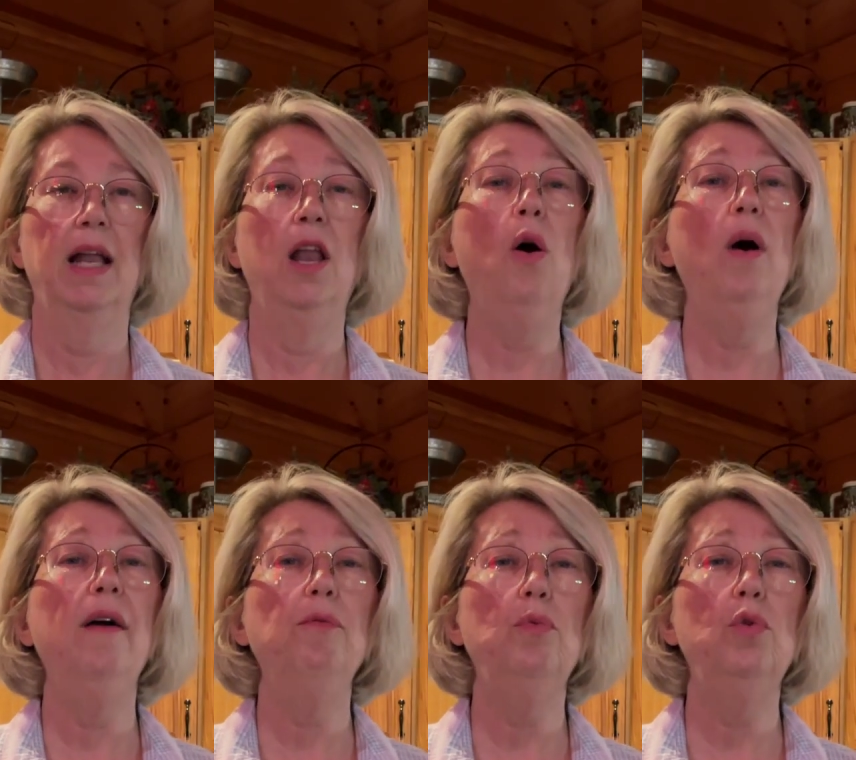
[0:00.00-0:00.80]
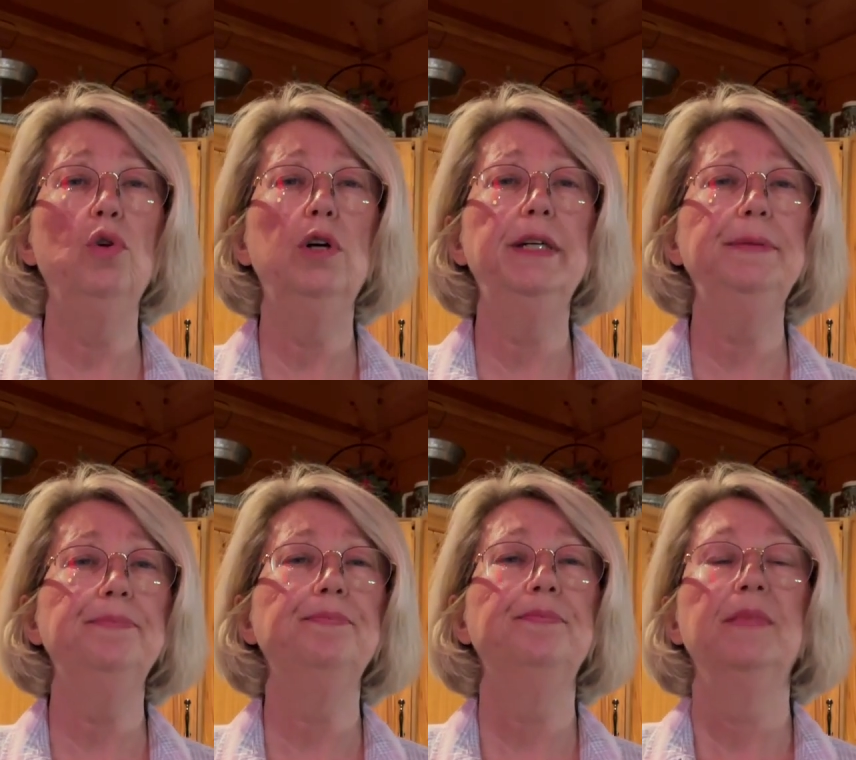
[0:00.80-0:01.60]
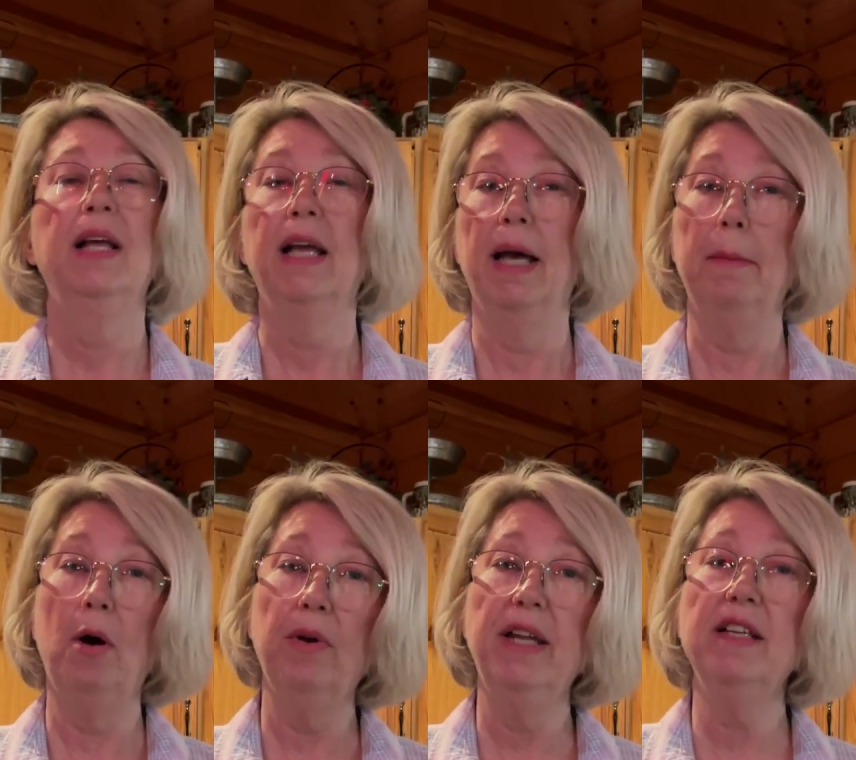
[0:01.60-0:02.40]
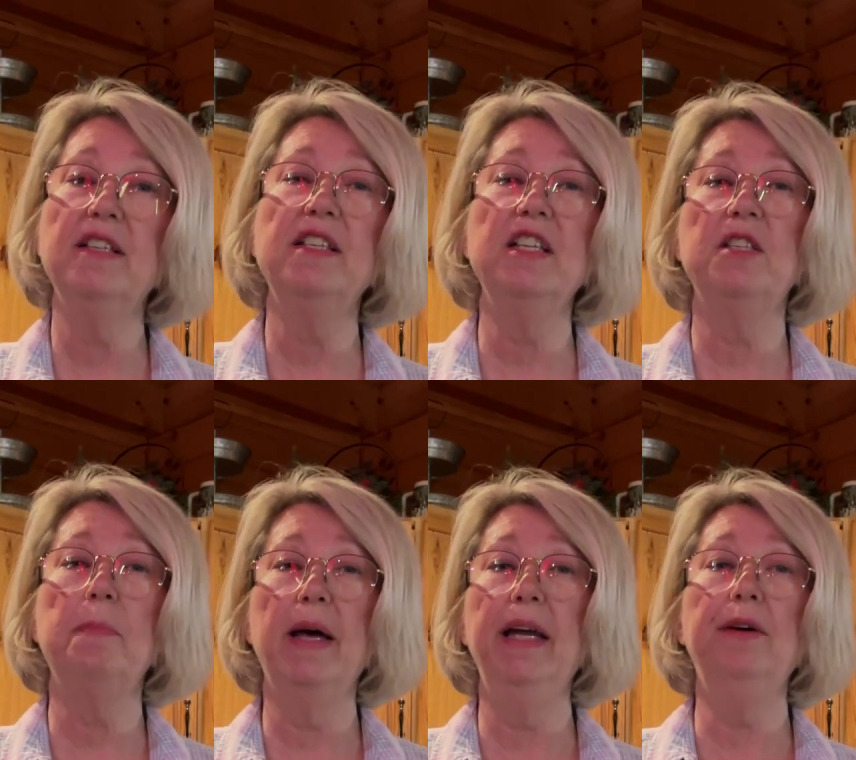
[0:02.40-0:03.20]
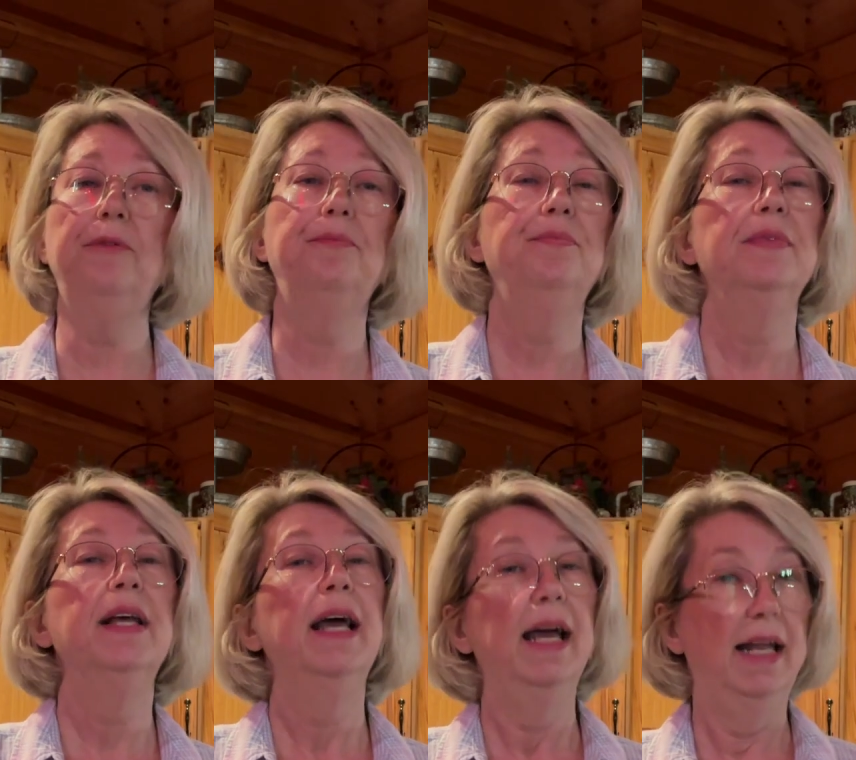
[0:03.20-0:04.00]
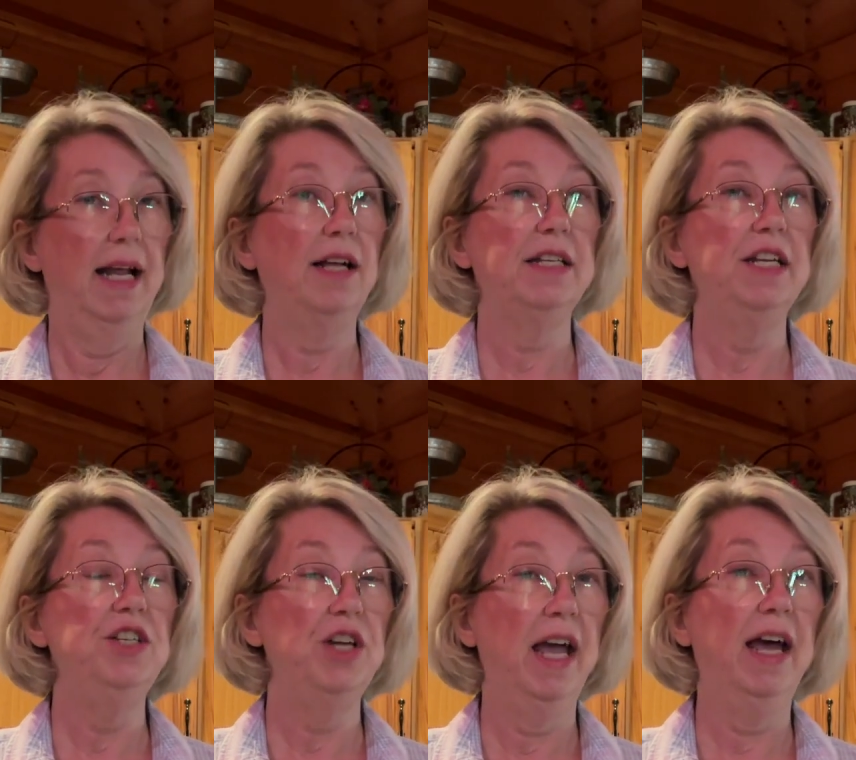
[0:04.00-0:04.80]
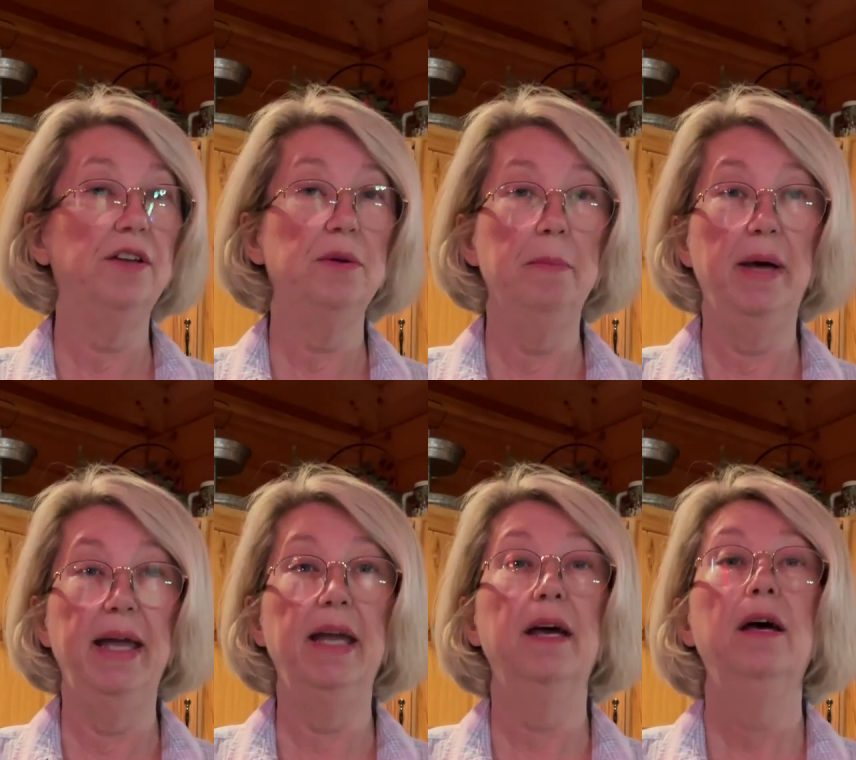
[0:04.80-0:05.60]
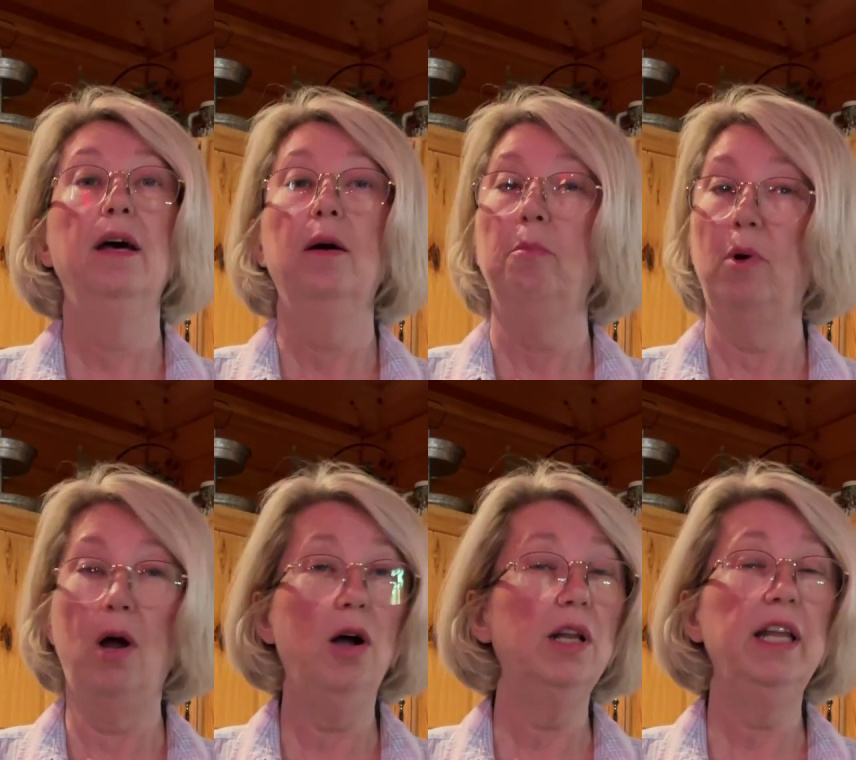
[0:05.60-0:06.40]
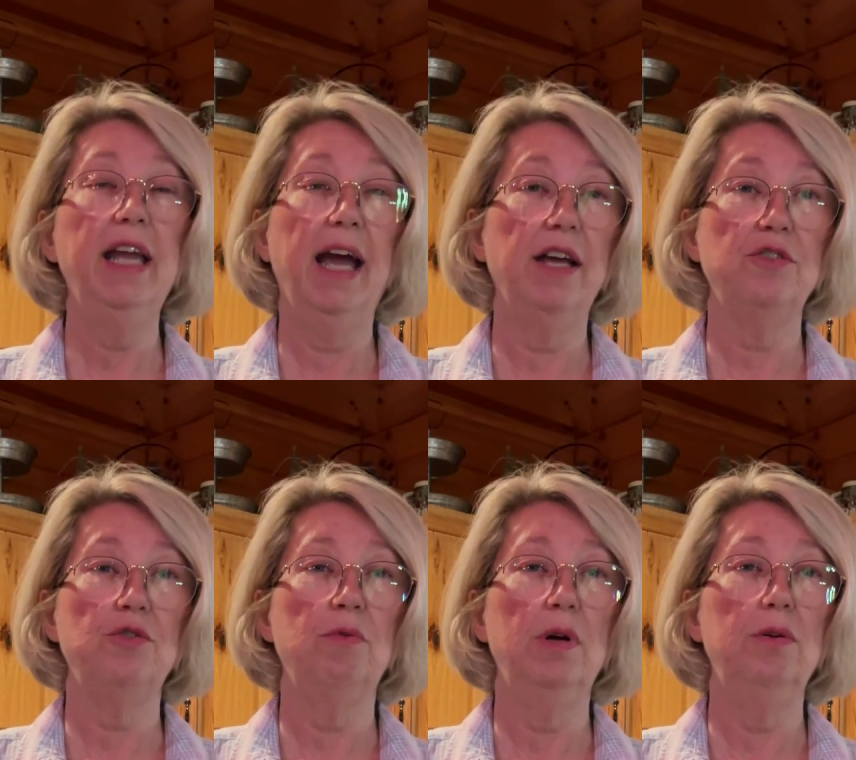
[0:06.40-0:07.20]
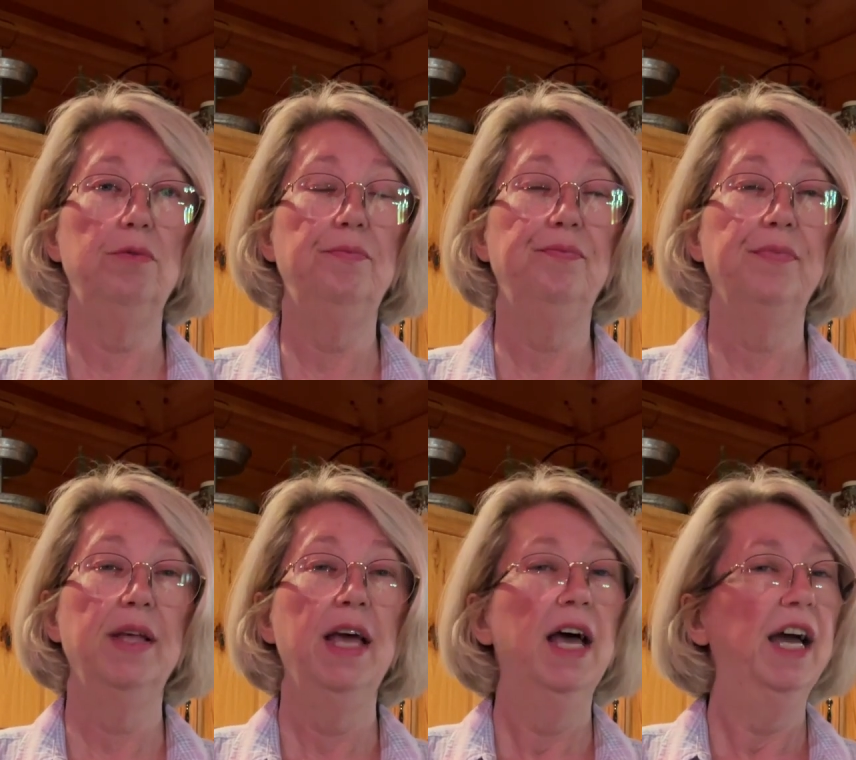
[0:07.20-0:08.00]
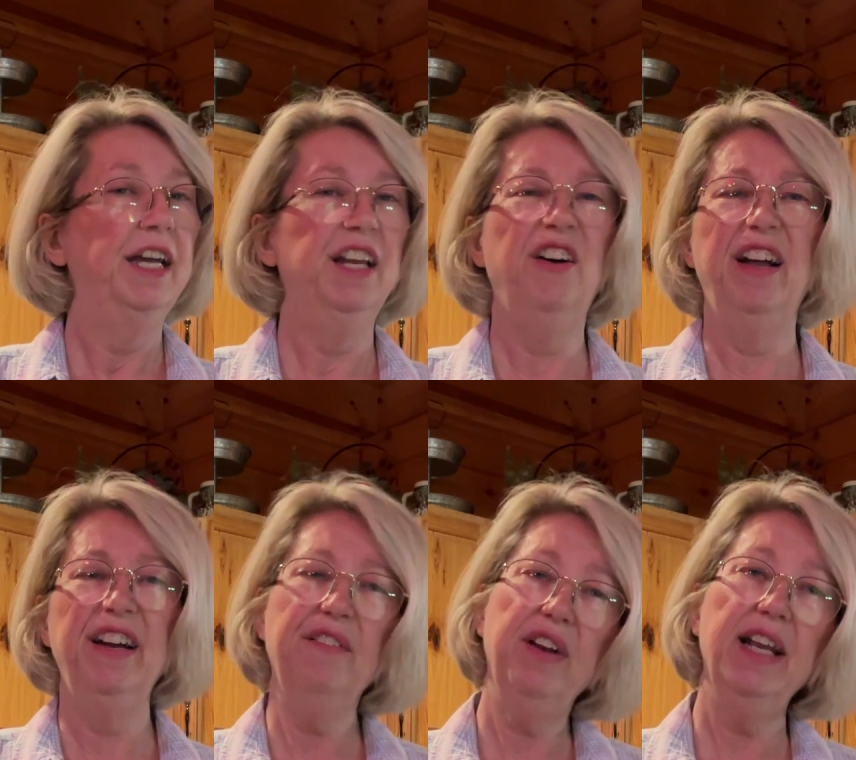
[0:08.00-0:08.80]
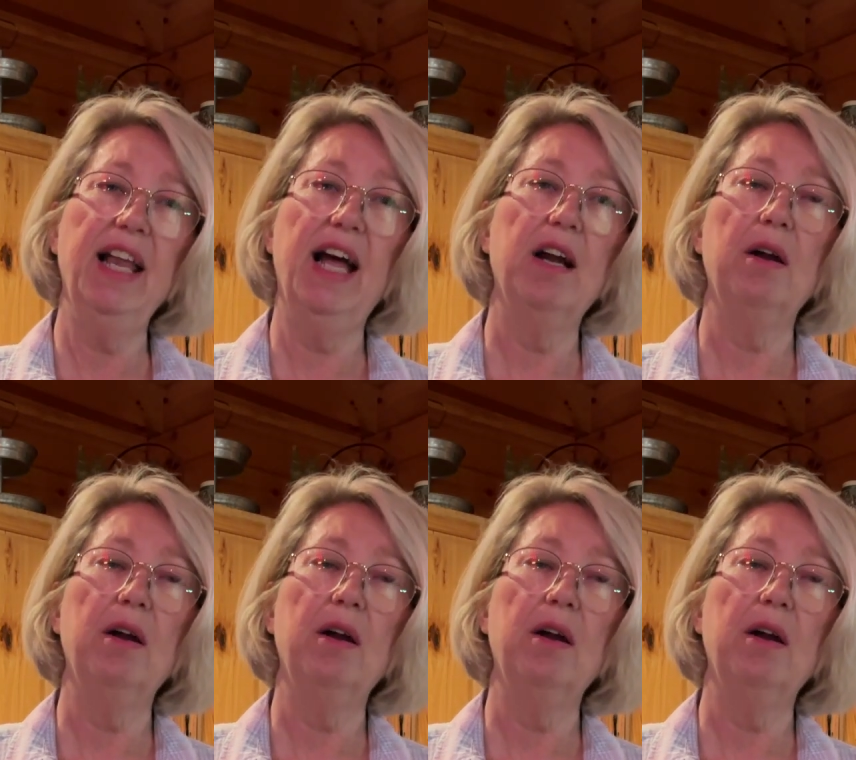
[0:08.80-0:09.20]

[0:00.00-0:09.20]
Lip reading: Hello everyone, come on in, Sis Belle, and I'll teach you how to make broccoli casserole. You know, I never did like